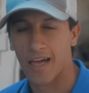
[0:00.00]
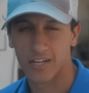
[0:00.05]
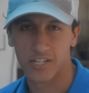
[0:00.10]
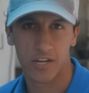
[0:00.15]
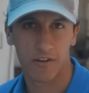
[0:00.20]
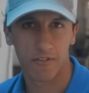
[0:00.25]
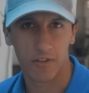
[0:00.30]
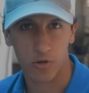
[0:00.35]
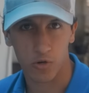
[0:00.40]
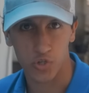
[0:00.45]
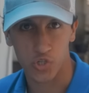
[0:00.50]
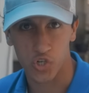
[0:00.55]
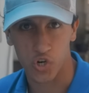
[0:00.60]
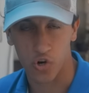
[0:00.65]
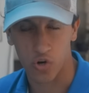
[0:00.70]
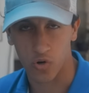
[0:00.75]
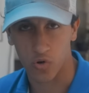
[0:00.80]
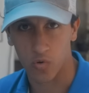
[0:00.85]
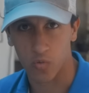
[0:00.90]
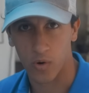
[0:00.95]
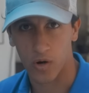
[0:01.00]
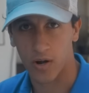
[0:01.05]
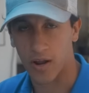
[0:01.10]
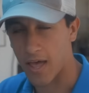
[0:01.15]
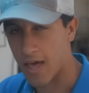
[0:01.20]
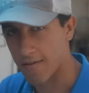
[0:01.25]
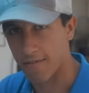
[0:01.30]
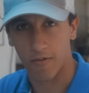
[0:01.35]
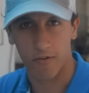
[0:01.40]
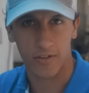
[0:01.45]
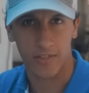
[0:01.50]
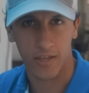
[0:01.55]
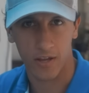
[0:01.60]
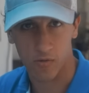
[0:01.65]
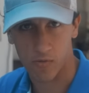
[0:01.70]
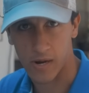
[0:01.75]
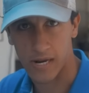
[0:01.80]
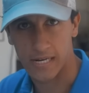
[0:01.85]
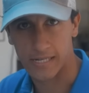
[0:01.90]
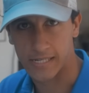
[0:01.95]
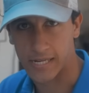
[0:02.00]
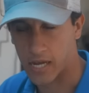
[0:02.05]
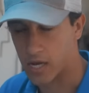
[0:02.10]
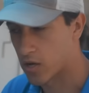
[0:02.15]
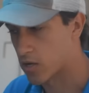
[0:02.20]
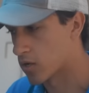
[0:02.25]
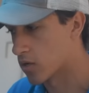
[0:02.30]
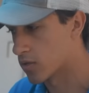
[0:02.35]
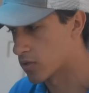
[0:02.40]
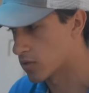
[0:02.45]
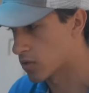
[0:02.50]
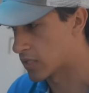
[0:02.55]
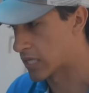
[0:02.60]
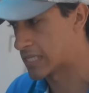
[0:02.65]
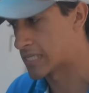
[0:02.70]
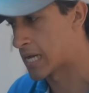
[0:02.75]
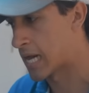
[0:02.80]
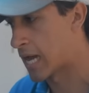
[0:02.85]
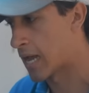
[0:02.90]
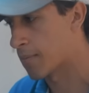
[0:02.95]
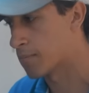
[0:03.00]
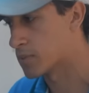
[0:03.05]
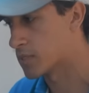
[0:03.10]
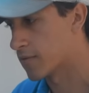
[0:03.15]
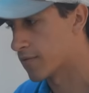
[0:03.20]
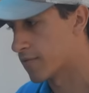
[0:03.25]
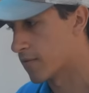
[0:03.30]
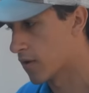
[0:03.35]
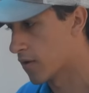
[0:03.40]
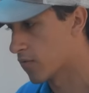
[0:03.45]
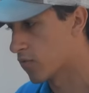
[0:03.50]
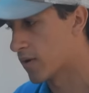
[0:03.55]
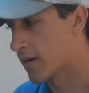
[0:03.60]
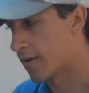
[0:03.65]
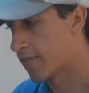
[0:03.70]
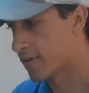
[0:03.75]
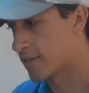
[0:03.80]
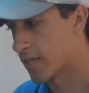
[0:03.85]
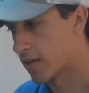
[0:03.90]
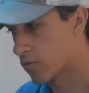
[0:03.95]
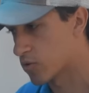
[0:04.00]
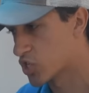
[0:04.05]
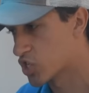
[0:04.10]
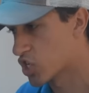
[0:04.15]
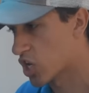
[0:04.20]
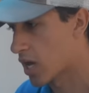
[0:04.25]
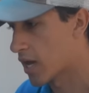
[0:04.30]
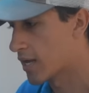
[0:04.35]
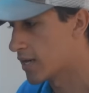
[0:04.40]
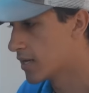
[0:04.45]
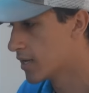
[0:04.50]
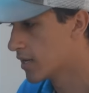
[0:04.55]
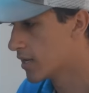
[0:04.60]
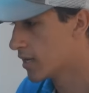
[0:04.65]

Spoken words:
I actually have a little journal where I have everything written down on the times of when everything was shot.